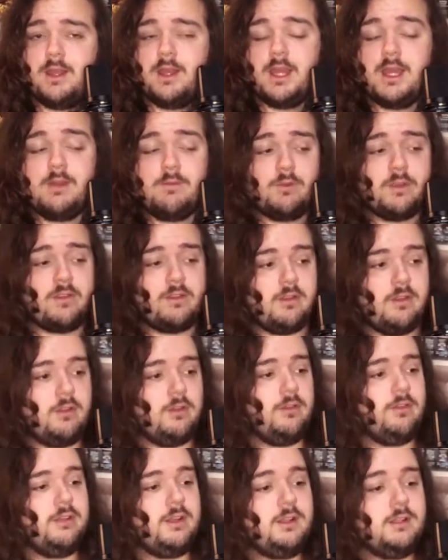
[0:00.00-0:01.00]
Every
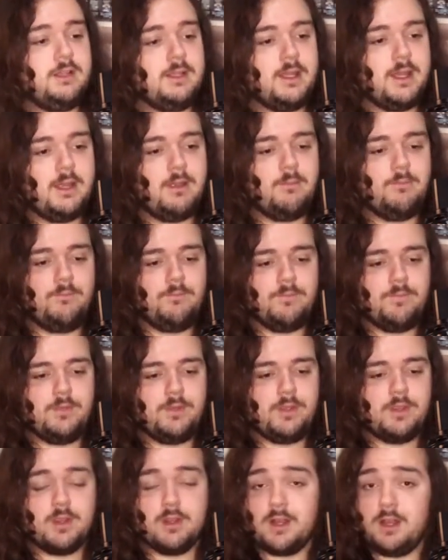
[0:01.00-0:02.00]
single Zelda game,
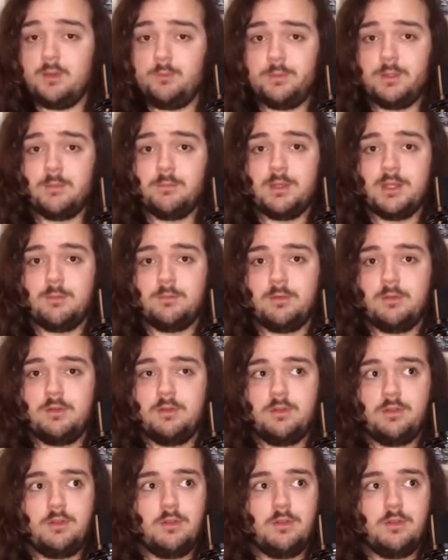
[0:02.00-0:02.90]
you're helping people.